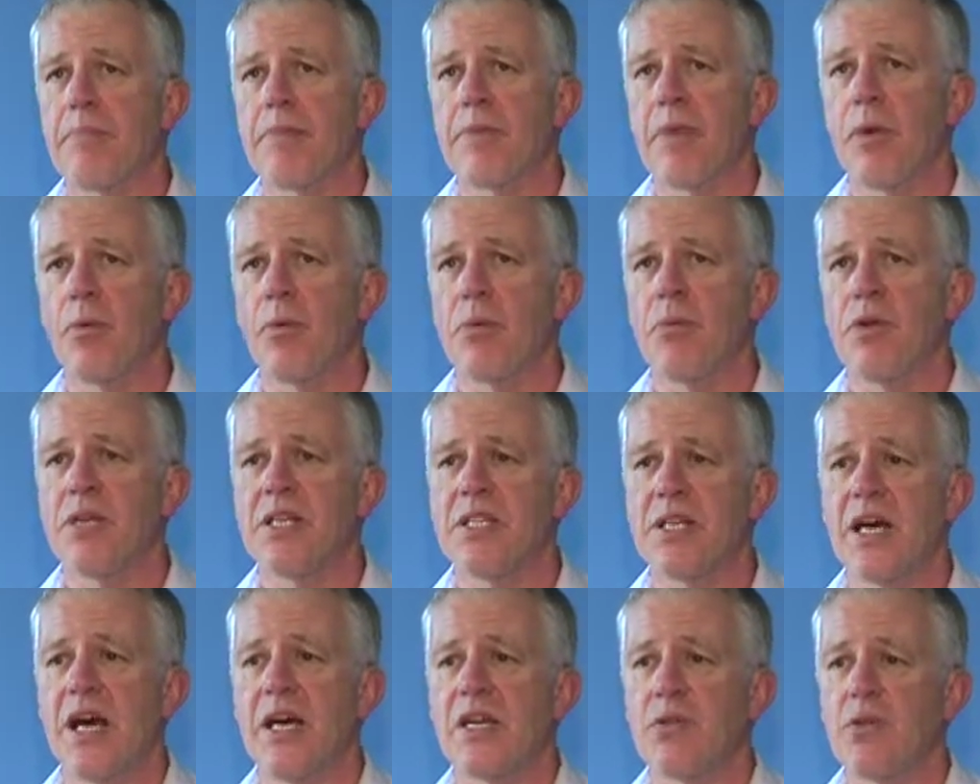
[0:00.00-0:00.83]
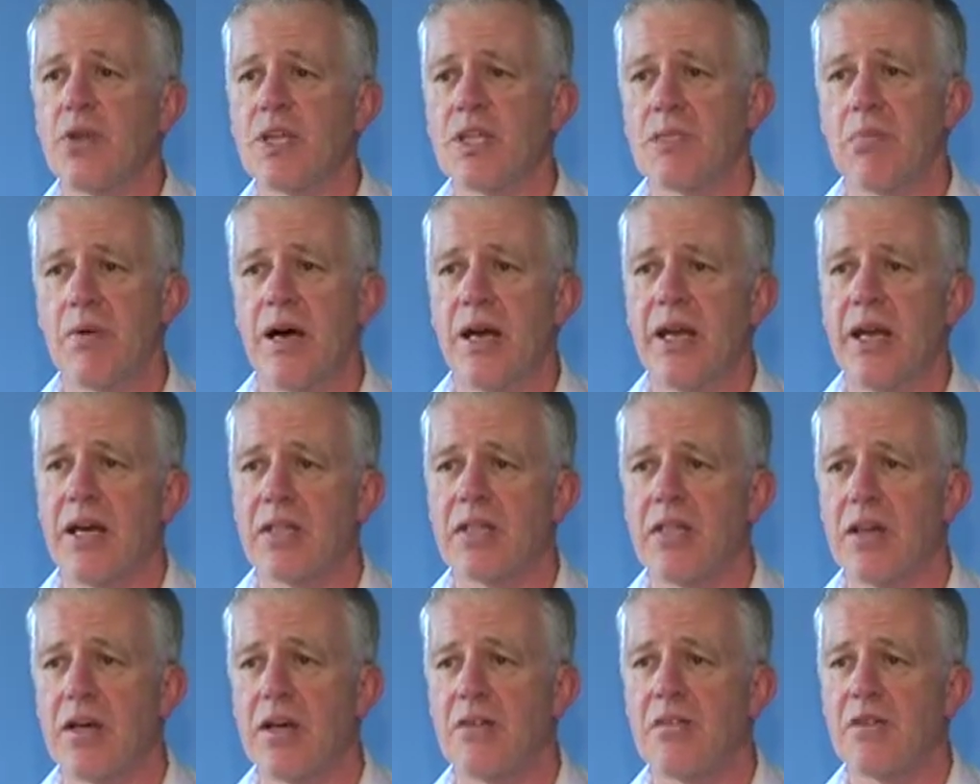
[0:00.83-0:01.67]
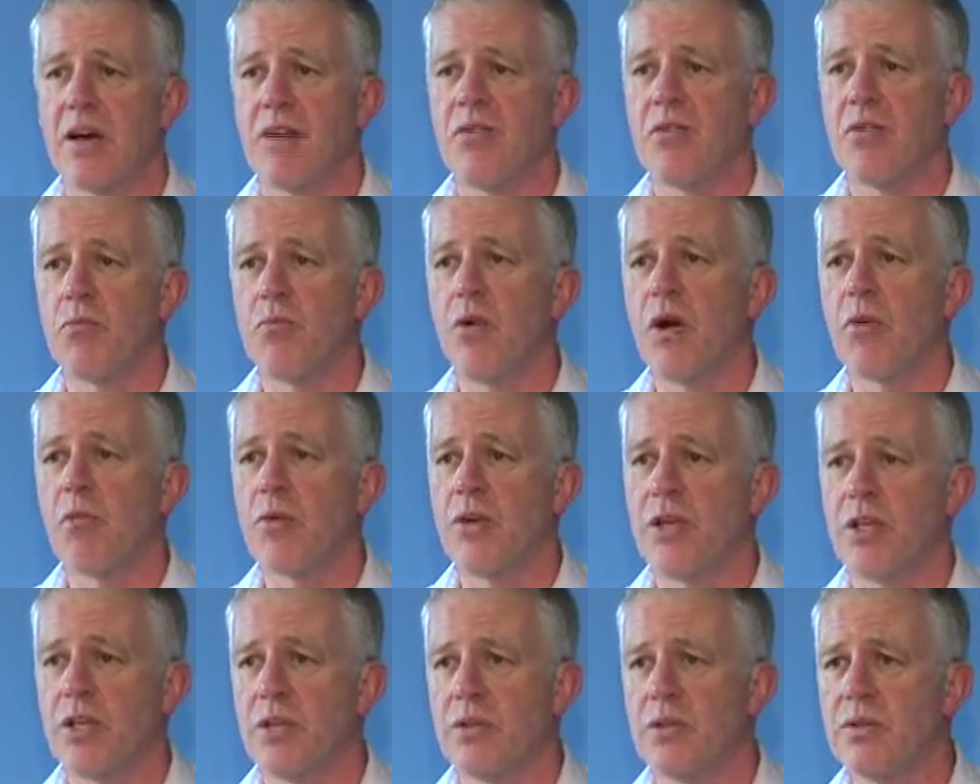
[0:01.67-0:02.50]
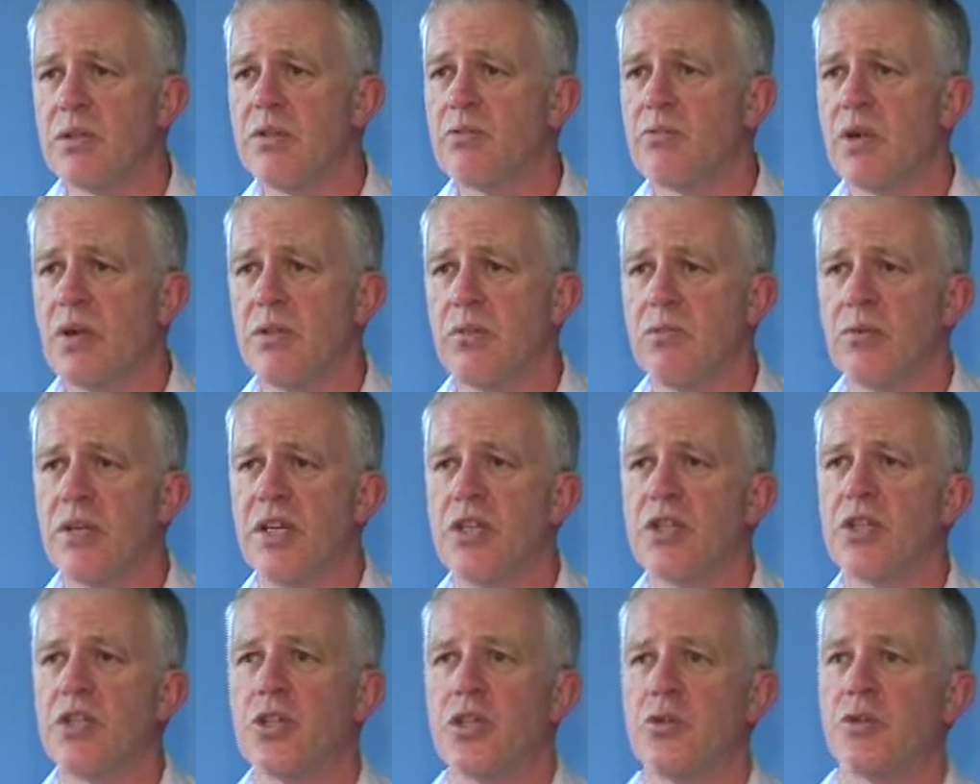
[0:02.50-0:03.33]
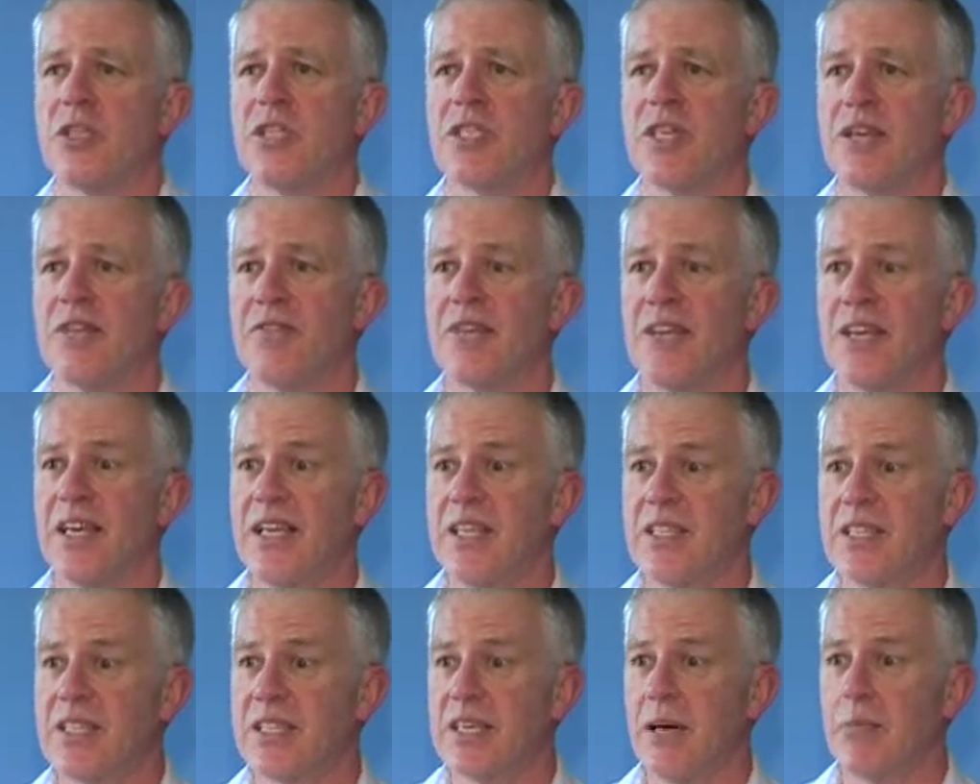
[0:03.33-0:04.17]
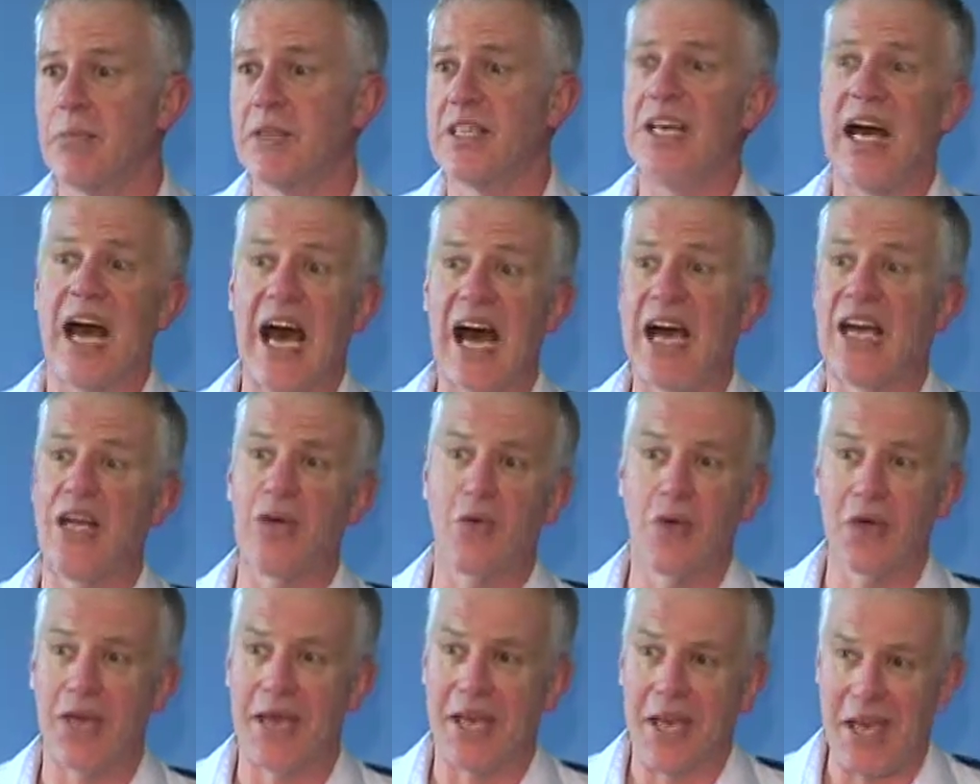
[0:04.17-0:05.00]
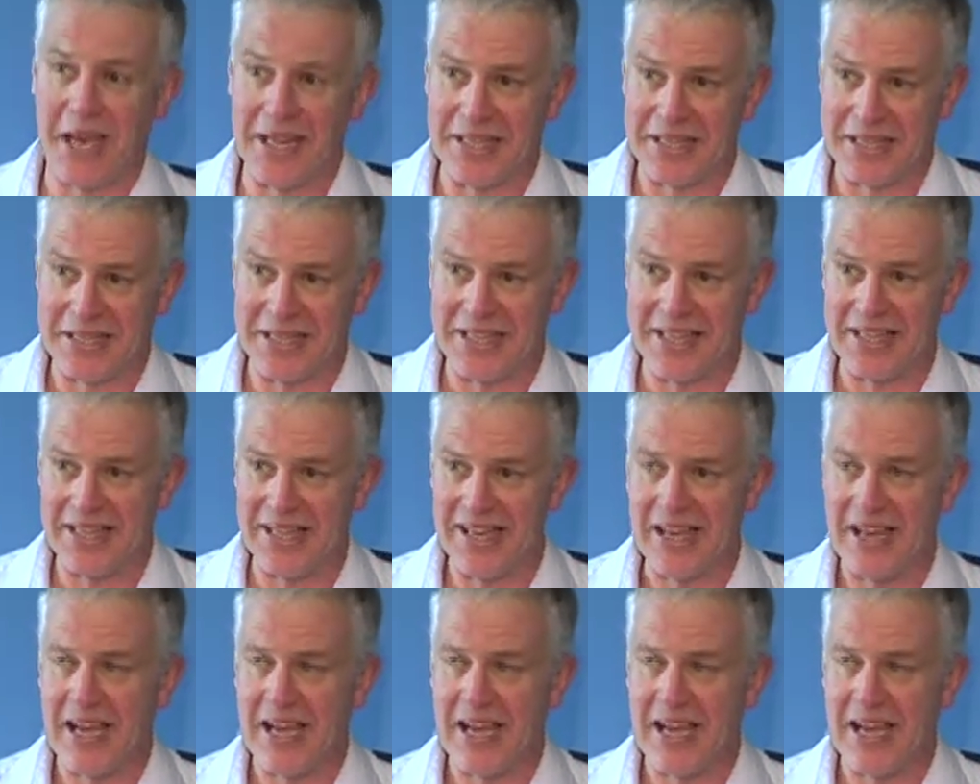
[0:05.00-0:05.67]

When we start to explain ourselves, often what we do is give kids something to argue against.